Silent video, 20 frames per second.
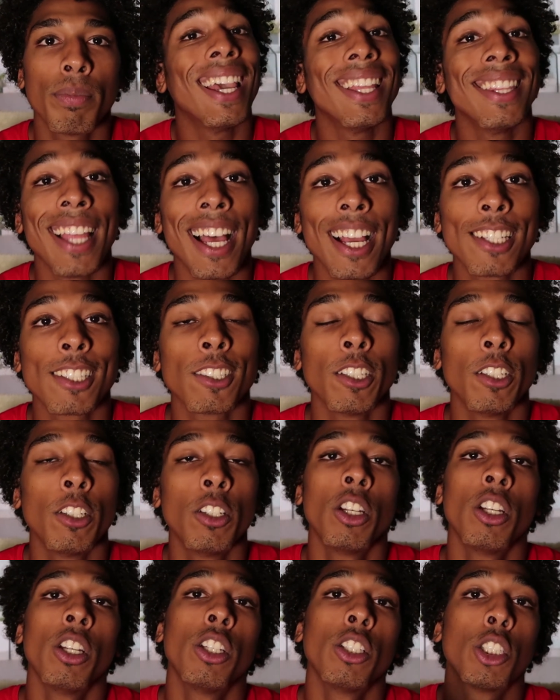And
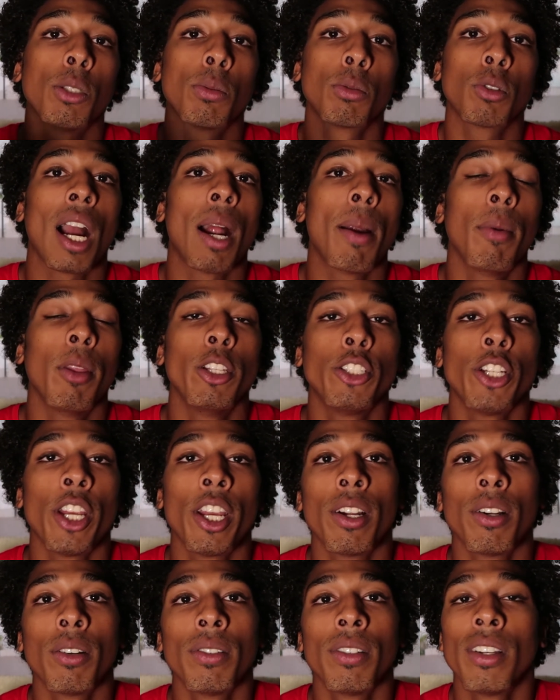lastly, subscribe to the
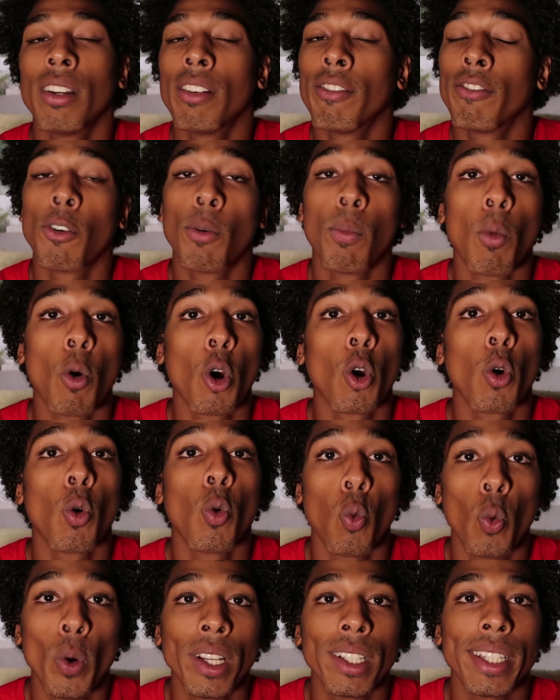channel for more
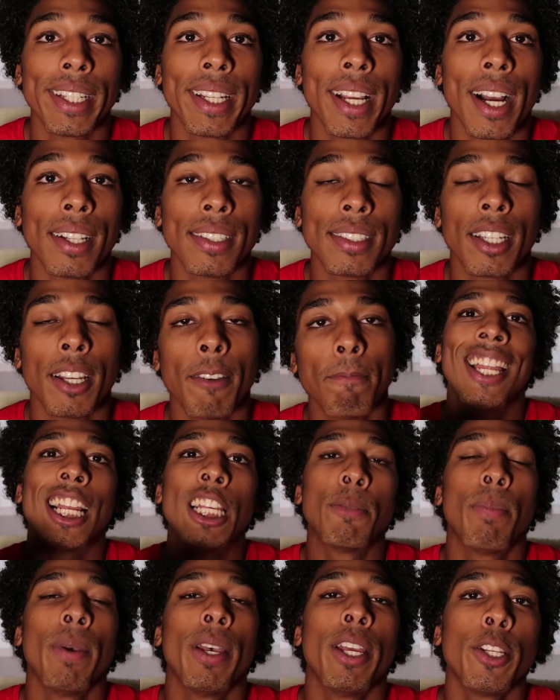weekly content. It
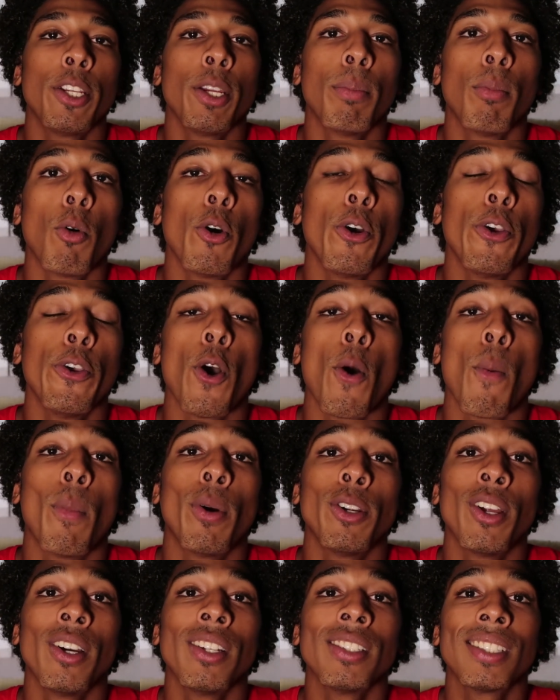has been your boy
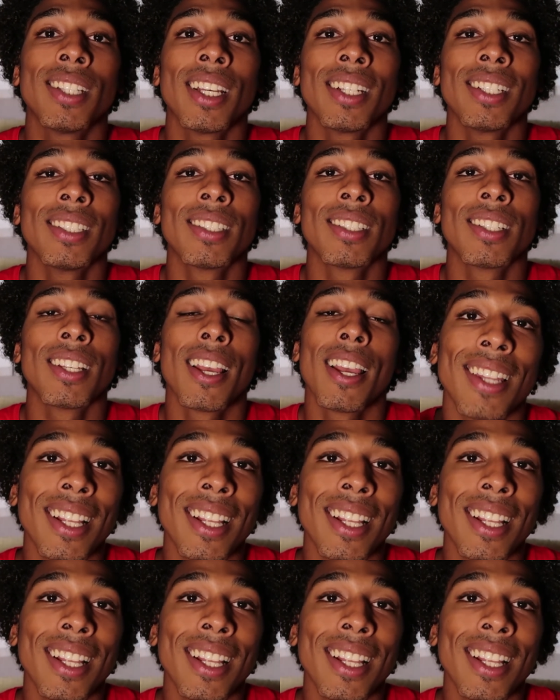Omardoesthings.